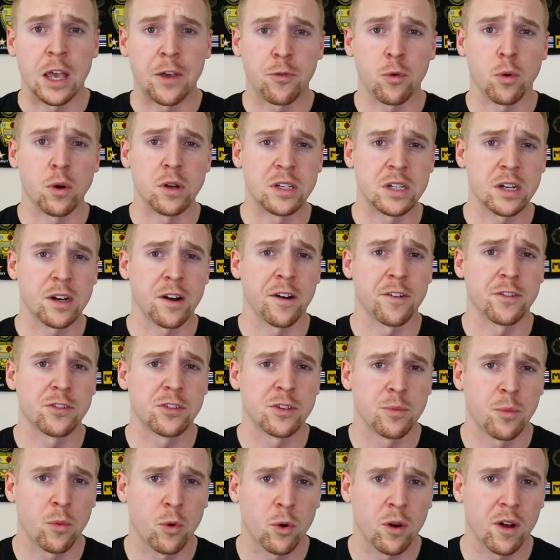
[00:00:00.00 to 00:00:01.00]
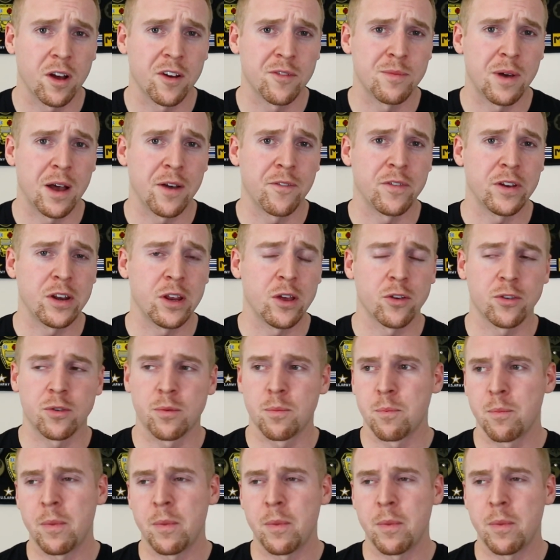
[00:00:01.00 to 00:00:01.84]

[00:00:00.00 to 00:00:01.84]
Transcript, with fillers: If you want to stick around for some more of my videos,